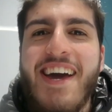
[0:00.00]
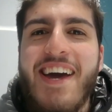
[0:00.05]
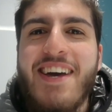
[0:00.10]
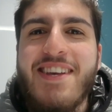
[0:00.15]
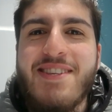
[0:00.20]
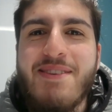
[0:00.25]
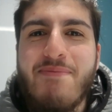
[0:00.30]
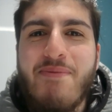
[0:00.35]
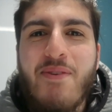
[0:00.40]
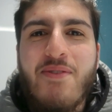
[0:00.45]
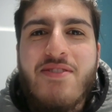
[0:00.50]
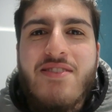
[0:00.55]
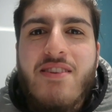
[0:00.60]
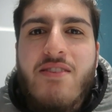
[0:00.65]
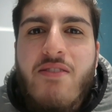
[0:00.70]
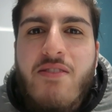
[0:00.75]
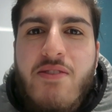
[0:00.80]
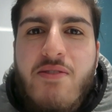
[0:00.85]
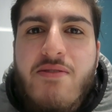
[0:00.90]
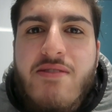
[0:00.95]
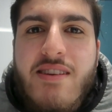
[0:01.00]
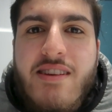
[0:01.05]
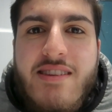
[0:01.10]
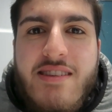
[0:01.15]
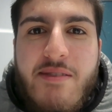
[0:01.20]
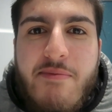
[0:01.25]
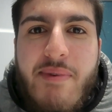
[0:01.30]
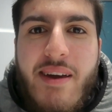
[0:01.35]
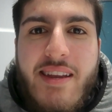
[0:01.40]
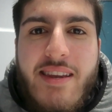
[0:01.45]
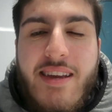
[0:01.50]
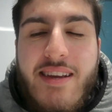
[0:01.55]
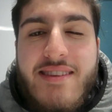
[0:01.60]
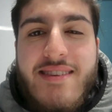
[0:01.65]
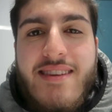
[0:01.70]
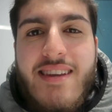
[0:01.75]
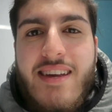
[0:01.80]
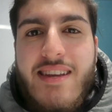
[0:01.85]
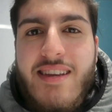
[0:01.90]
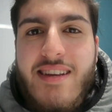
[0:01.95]
as opposed to not using subheadings
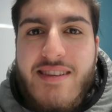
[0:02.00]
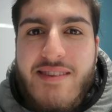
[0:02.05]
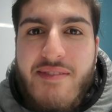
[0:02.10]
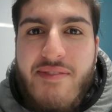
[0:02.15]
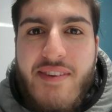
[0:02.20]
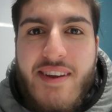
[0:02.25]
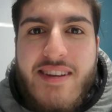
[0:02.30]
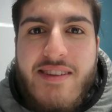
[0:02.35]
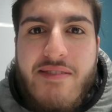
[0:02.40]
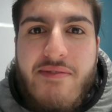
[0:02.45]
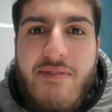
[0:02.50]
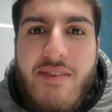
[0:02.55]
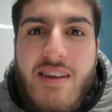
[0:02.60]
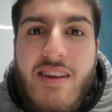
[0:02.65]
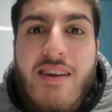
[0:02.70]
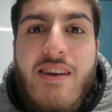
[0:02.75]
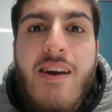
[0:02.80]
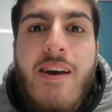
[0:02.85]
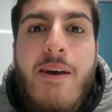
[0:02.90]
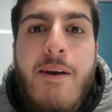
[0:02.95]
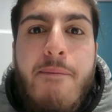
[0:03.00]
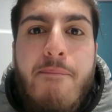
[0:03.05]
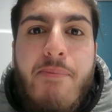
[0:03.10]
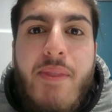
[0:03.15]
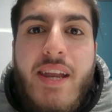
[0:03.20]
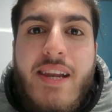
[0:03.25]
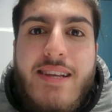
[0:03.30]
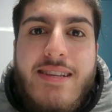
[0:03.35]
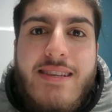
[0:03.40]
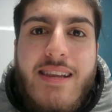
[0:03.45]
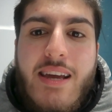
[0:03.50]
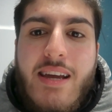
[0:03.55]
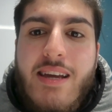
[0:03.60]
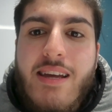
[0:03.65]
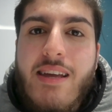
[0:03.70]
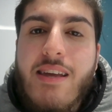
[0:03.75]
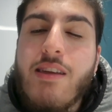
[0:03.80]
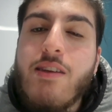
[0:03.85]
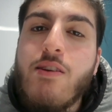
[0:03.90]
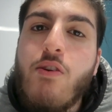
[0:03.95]
and headings effectively. Then it's like
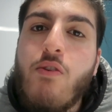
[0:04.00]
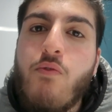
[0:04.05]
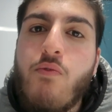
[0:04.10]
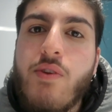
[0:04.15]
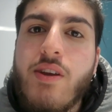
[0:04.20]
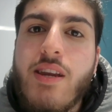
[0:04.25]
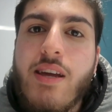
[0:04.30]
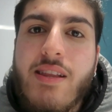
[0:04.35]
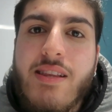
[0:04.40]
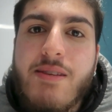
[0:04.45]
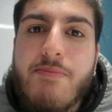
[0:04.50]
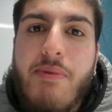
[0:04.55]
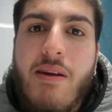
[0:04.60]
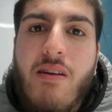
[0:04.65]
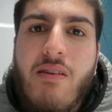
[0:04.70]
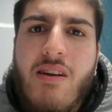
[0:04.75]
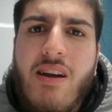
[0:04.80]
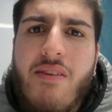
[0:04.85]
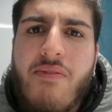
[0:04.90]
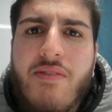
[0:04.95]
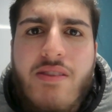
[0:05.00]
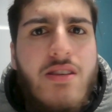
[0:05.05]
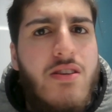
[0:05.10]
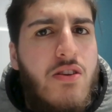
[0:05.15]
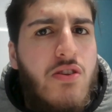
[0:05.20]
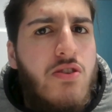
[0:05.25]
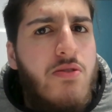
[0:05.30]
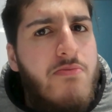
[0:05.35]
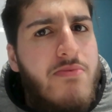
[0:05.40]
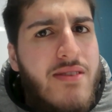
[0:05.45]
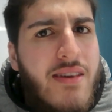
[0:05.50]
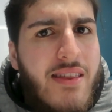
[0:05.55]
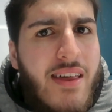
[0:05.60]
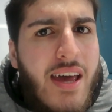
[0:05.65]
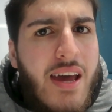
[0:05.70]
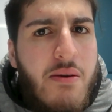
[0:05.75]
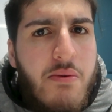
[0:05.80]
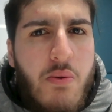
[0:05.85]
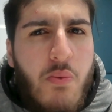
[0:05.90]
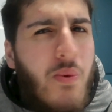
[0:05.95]
you're reading this paragraph and then you jump to
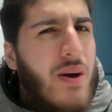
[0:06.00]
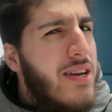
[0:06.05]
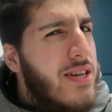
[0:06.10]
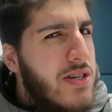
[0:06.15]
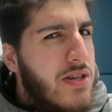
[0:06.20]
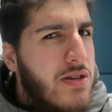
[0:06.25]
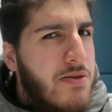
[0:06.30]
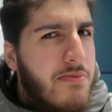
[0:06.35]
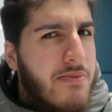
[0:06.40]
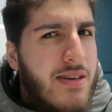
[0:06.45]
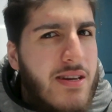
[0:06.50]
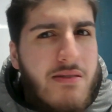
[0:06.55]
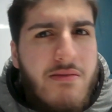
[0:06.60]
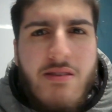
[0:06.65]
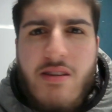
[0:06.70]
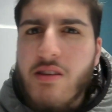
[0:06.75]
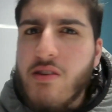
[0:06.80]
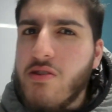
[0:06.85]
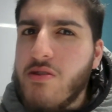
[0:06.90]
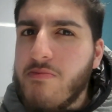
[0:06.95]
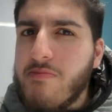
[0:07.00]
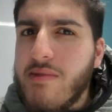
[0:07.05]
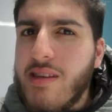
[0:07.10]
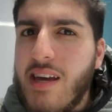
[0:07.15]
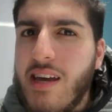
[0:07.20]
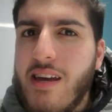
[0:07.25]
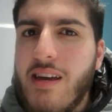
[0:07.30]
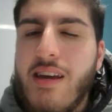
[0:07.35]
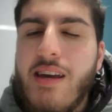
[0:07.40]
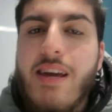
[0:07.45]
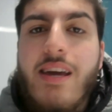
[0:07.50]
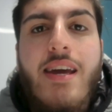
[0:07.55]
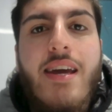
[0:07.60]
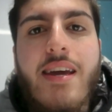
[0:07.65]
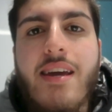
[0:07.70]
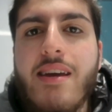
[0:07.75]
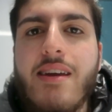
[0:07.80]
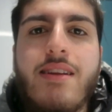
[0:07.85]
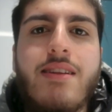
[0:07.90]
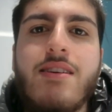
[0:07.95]
there, and why did you jump there and then you jump there.
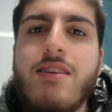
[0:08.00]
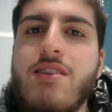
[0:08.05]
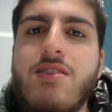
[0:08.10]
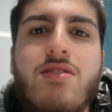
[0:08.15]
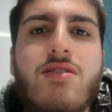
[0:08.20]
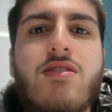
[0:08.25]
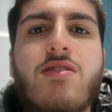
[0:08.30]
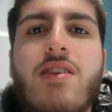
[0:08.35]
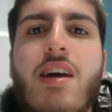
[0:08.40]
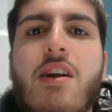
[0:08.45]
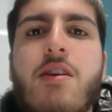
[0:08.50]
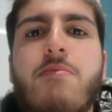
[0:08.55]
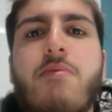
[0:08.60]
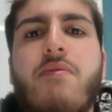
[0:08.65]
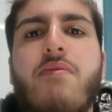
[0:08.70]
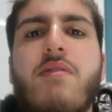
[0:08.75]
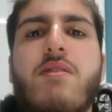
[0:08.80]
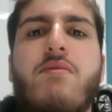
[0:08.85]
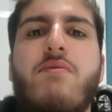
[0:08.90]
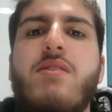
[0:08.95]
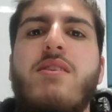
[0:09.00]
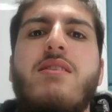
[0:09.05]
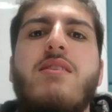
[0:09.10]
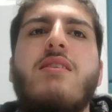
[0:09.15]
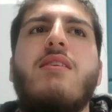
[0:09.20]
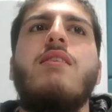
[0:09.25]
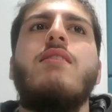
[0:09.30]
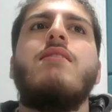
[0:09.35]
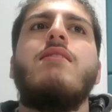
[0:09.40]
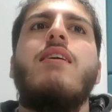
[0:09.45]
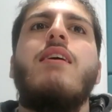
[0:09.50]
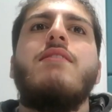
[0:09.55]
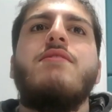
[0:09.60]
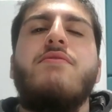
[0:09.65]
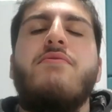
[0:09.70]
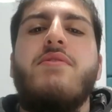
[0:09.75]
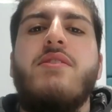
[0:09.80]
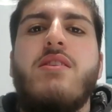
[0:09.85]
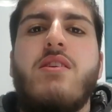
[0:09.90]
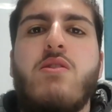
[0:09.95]
It's just terrible for the reader, and as a
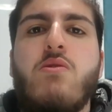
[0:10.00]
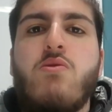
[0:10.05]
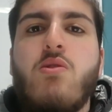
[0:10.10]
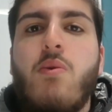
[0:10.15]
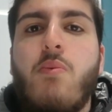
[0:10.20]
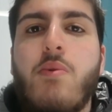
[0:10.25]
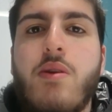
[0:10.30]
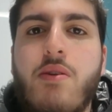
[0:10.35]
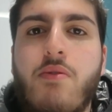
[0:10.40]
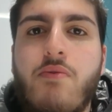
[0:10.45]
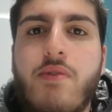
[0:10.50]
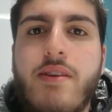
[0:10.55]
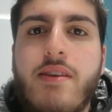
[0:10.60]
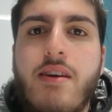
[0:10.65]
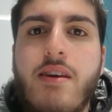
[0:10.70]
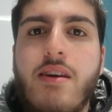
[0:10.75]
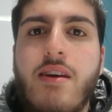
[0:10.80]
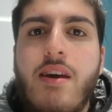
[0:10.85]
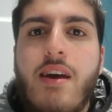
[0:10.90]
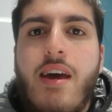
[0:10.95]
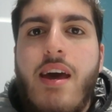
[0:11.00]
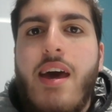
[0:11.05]
reader you don't want to read it,